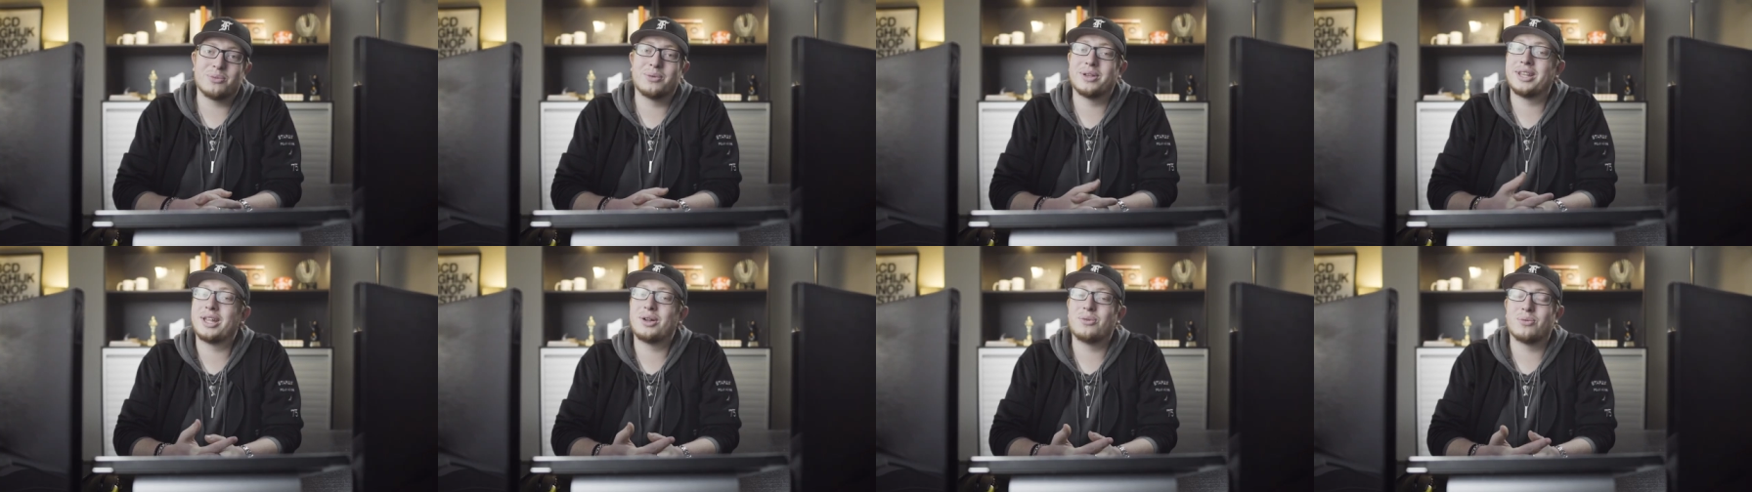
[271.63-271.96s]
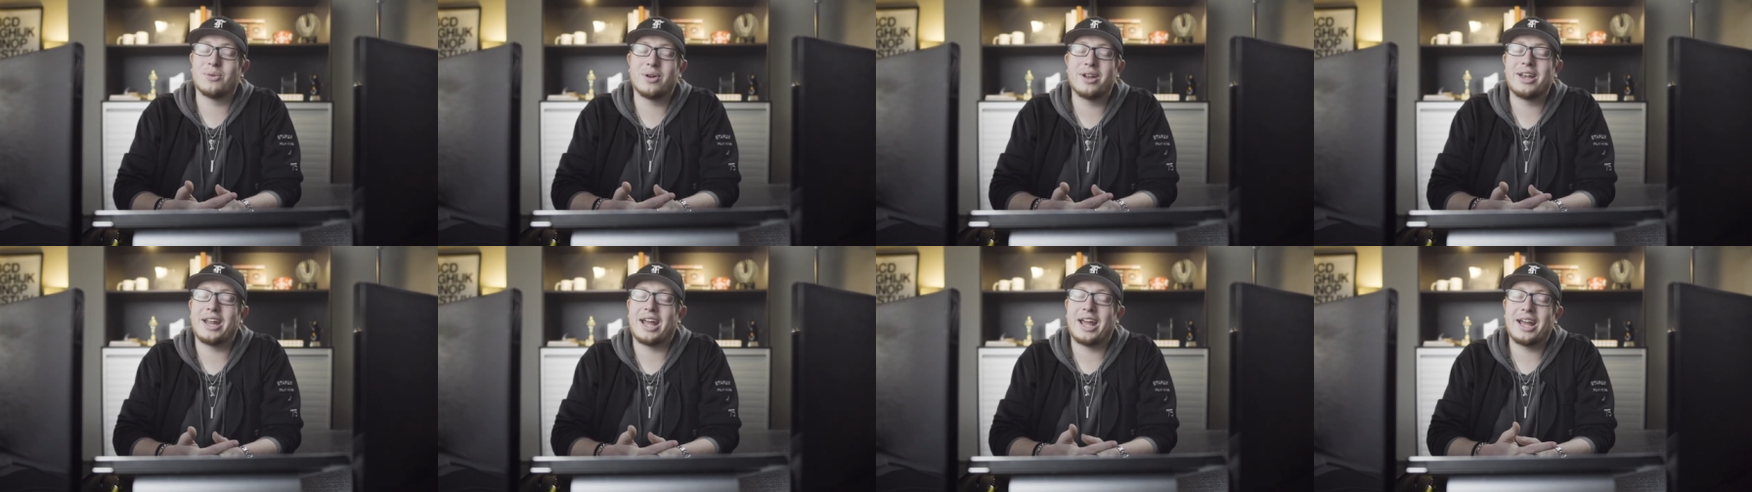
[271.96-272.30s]
when they
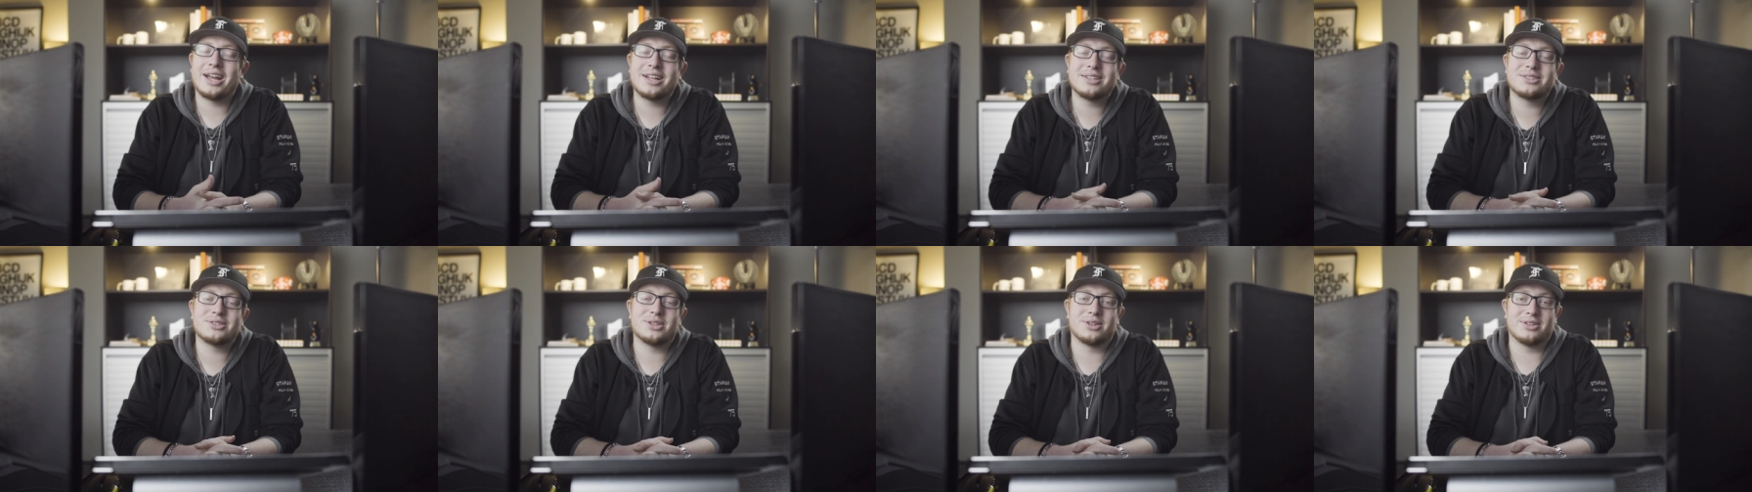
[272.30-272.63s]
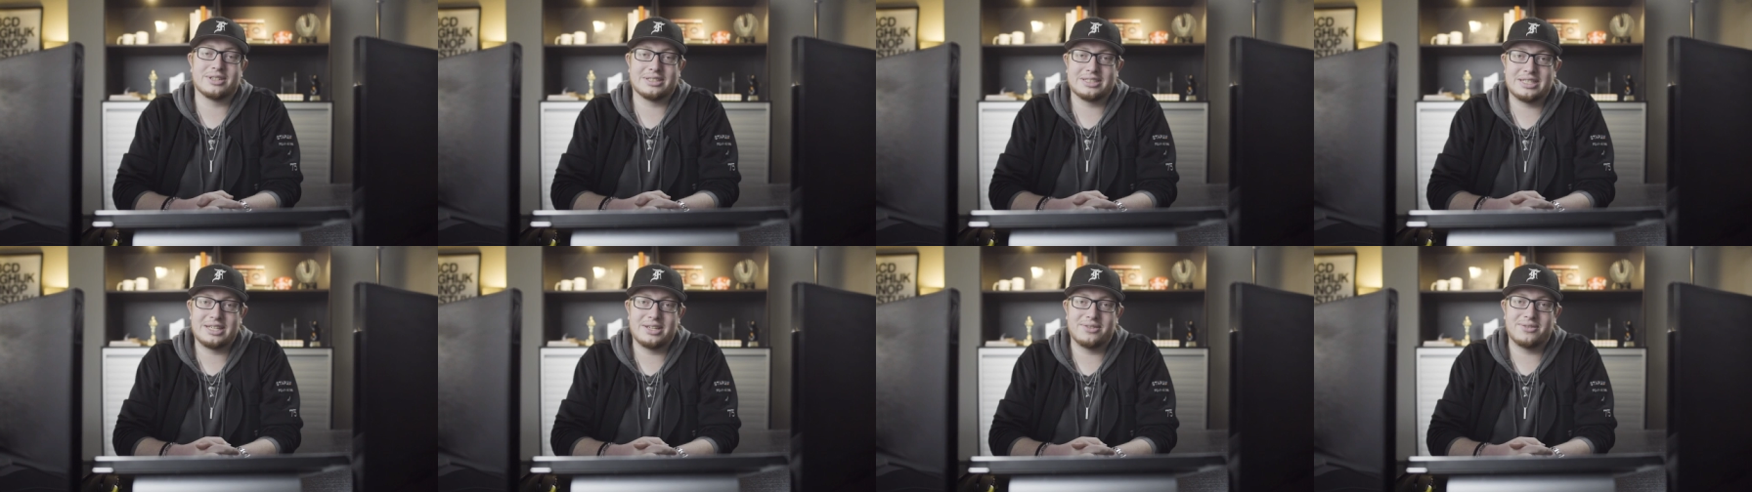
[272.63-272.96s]
run ads
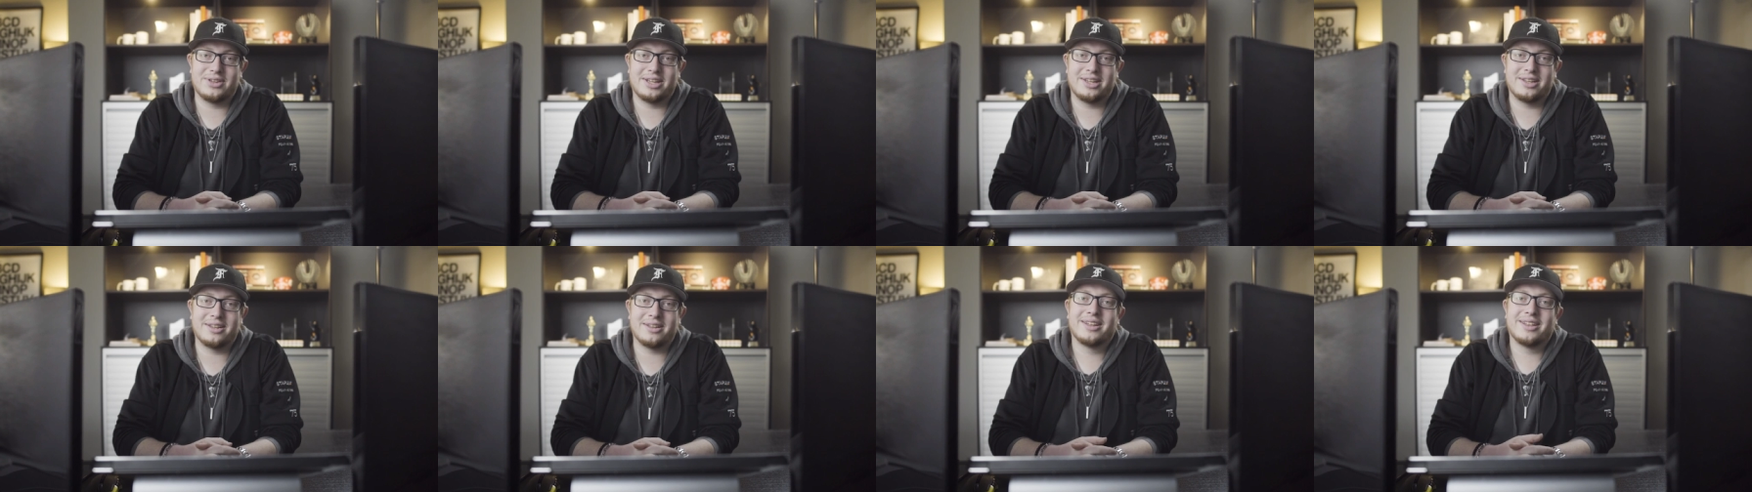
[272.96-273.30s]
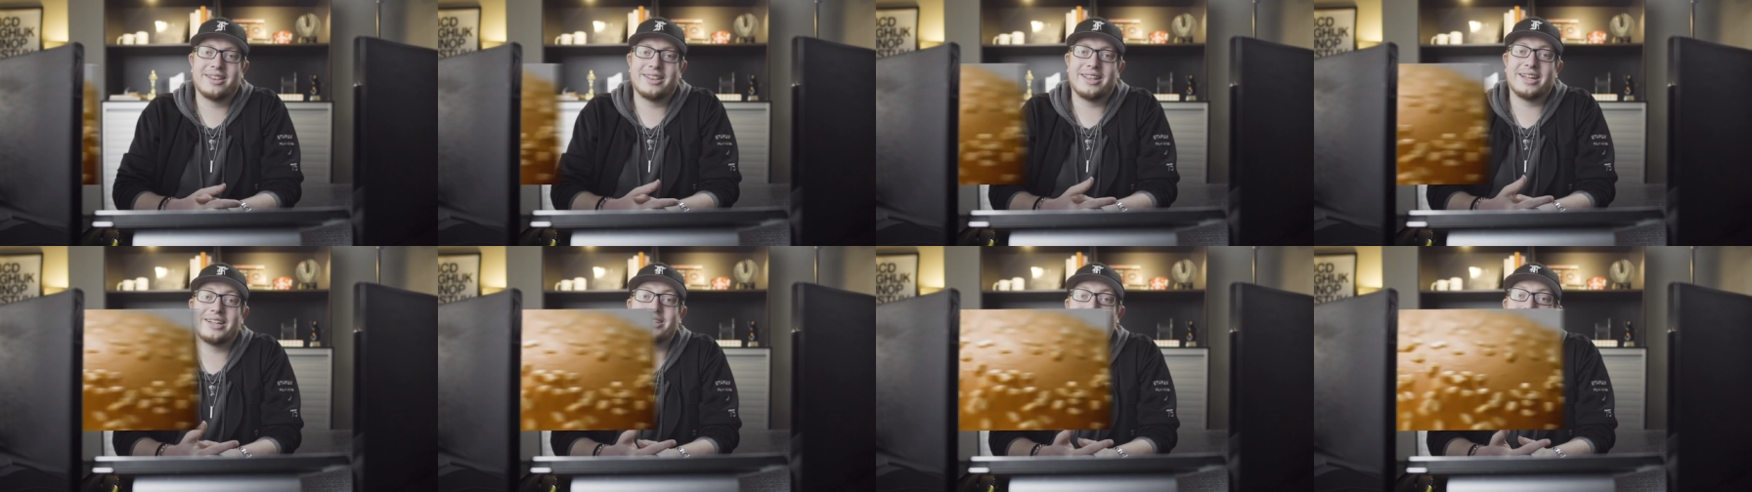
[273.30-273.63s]
on TV.
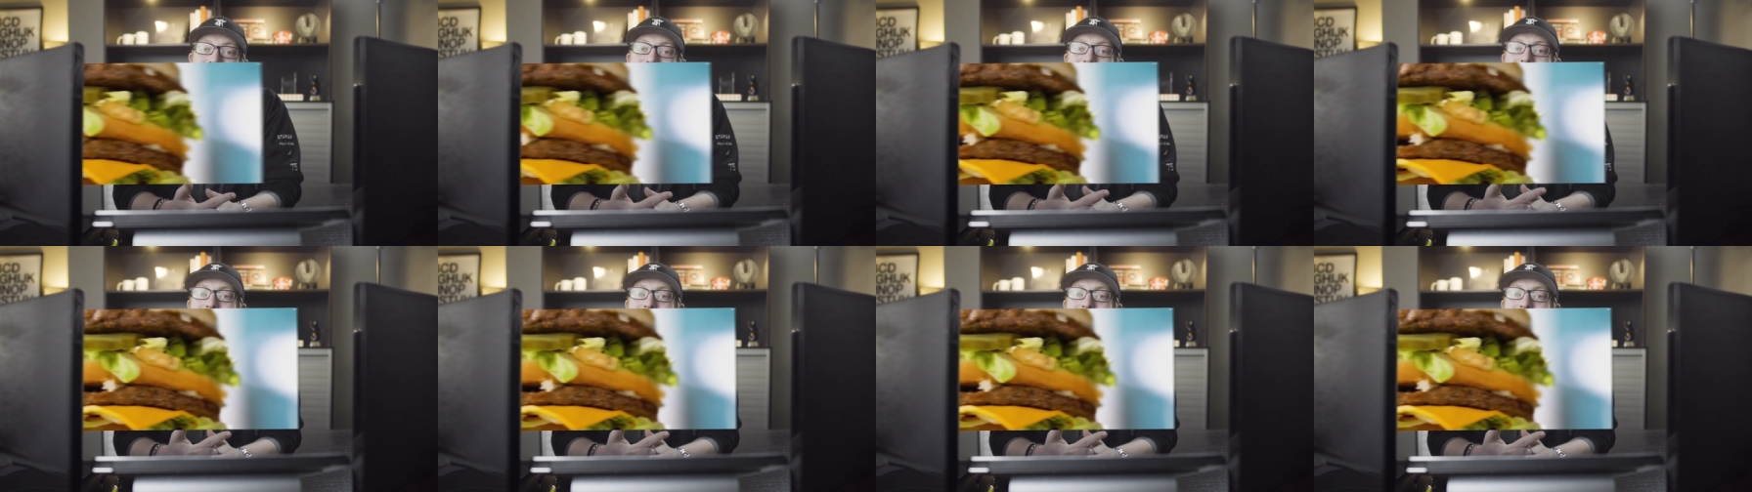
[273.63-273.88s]
They show